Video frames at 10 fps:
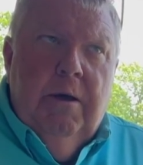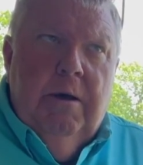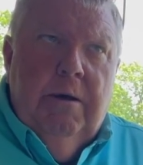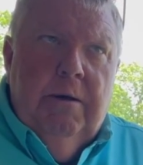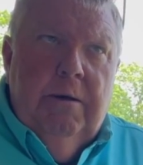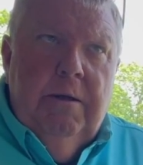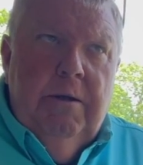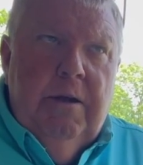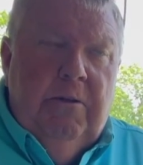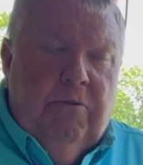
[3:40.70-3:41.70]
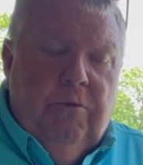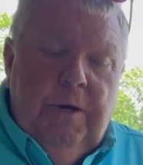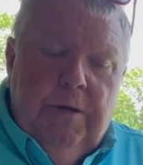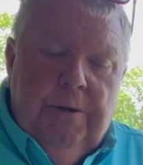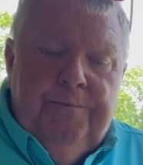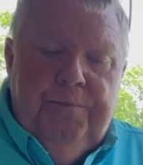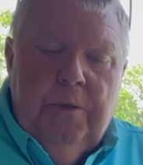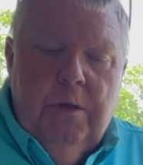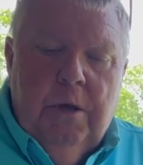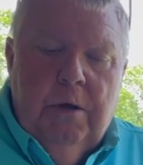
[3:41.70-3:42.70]
uh, industrial
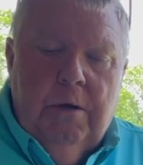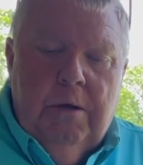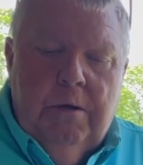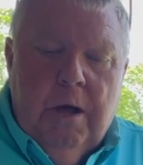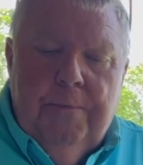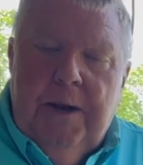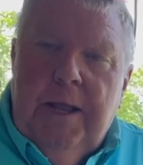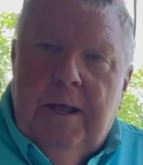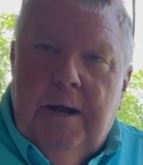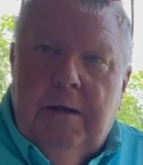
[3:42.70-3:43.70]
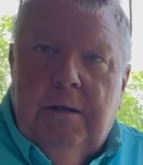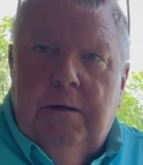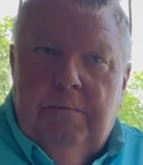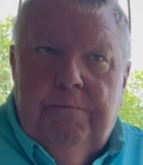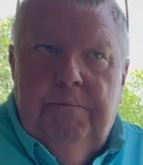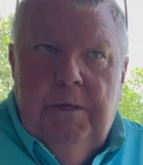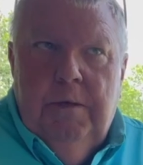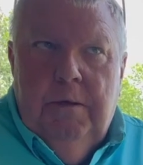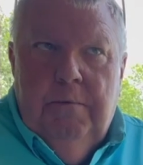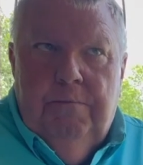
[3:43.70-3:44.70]
uh, company and I'll
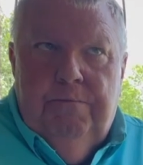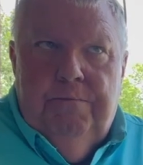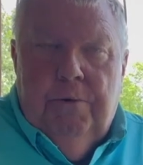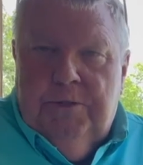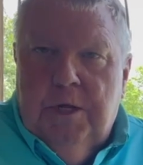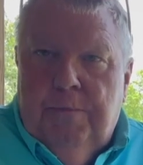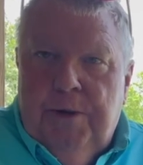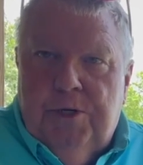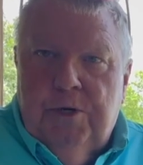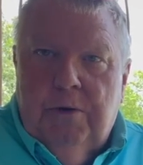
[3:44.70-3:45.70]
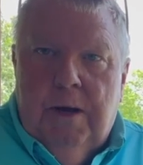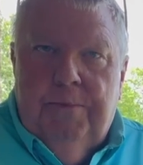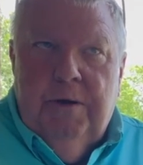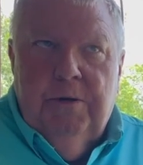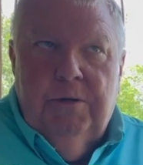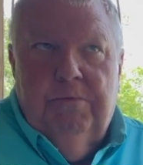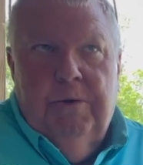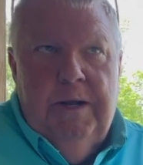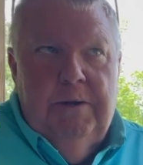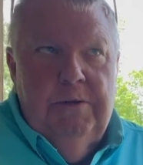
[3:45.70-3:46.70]
uh, post their picture up here
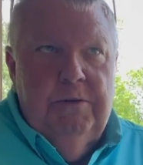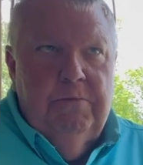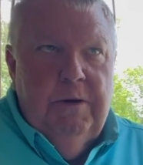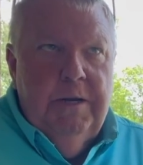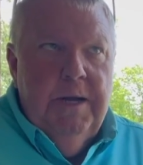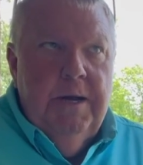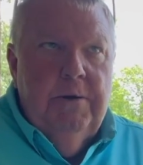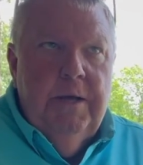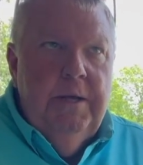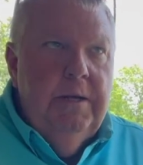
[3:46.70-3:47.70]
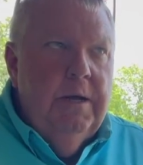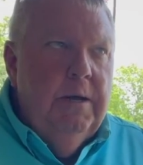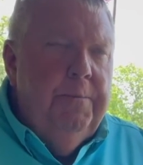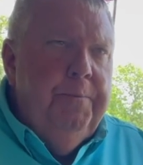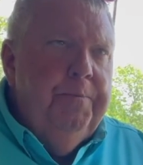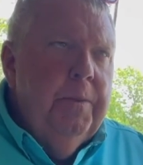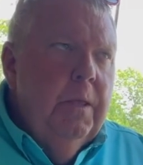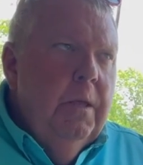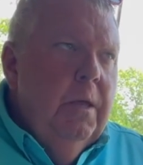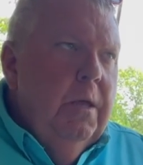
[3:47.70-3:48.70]
right, right now. And uh,
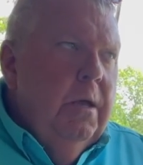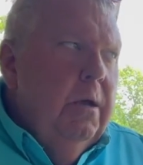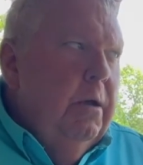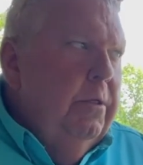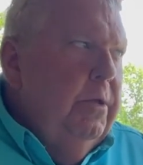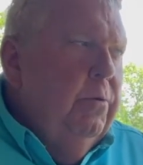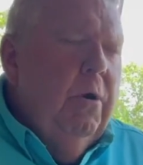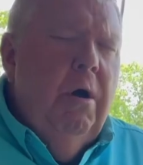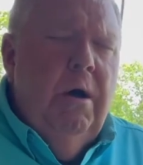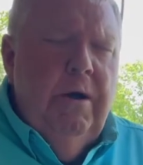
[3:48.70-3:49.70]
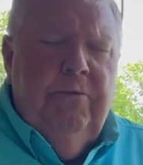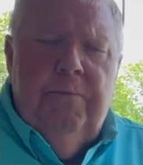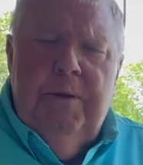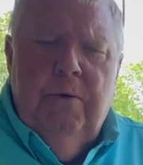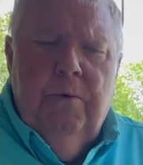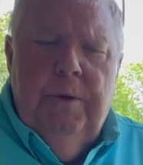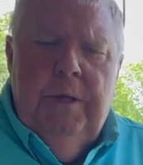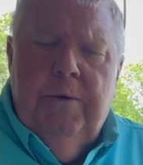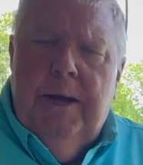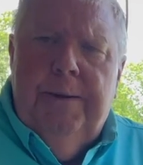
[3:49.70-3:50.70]
they were awesome, they were
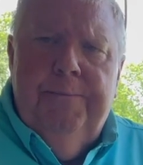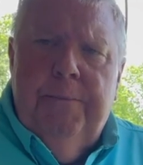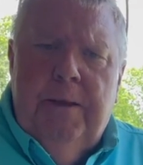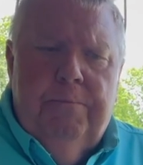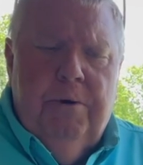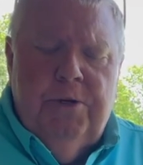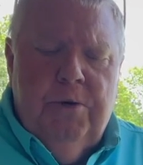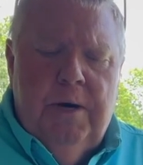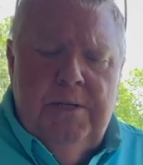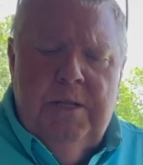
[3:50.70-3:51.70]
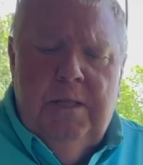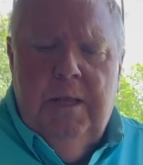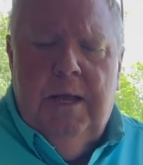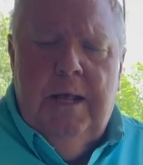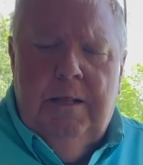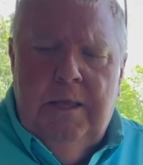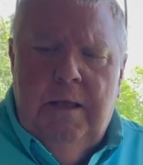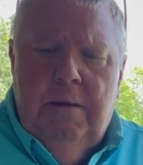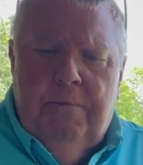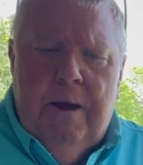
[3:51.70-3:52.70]
really great. They pressurized it, they got
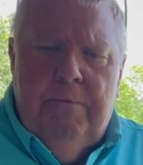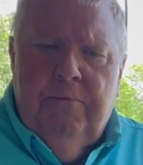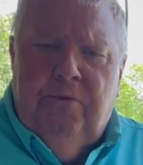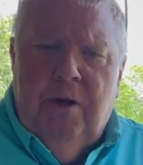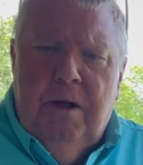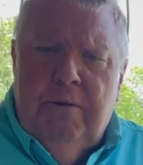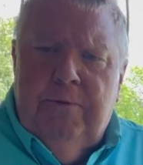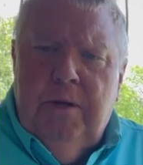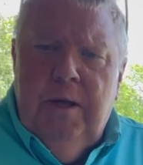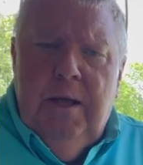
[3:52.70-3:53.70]
the problem solved